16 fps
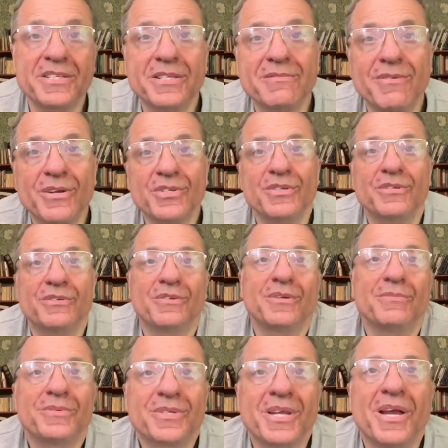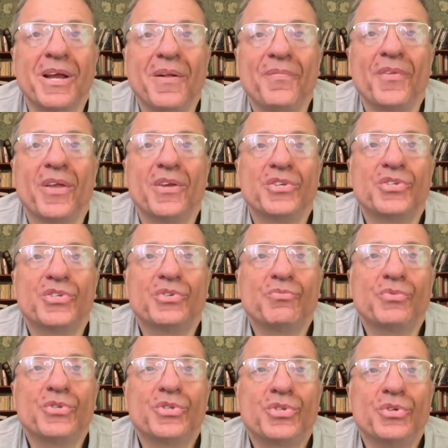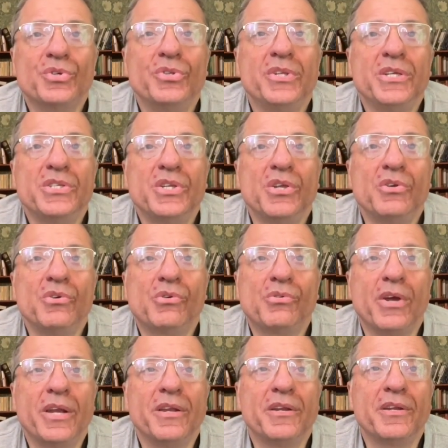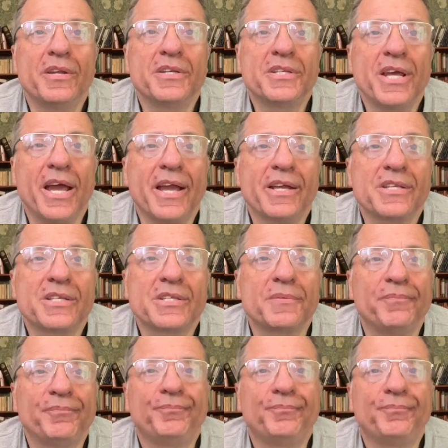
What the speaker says: These Russian troops withstood these Ukrainian attacks.